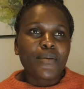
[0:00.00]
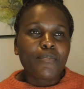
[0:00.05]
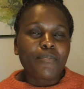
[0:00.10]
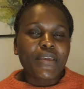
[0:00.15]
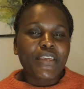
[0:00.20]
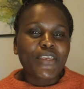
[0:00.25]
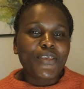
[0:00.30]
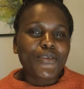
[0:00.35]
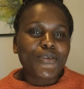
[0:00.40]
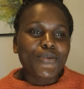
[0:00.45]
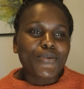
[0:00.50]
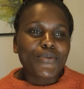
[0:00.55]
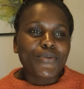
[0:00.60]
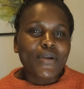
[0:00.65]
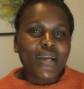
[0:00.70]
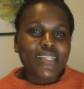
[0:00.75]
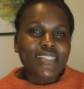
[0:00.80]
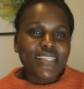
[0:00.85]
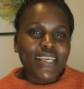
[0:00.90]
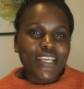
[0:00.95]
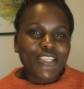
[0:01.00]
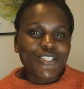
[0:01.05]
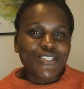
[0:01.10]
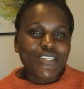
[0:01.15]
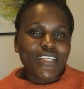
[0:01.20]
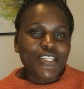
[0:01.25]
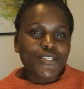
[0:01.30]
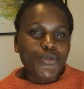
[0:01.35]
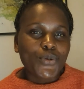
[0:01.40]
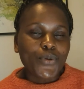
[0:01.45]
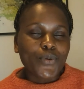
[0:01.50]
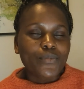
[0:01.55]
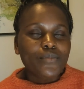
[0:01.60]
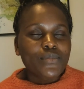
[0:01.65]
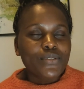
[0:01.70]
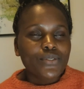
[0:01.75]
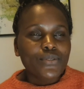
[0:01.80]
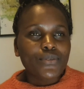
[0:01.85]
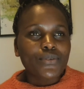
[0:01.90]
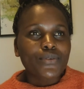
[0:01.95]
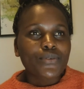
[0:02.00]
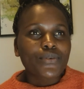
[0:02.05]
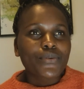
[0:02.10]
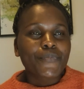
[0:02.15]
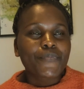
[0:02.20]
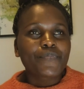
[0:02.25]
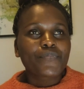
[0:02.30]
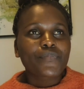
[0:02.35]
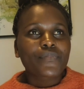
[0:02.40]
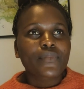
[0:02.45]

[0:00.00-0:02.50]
make you attached at home. So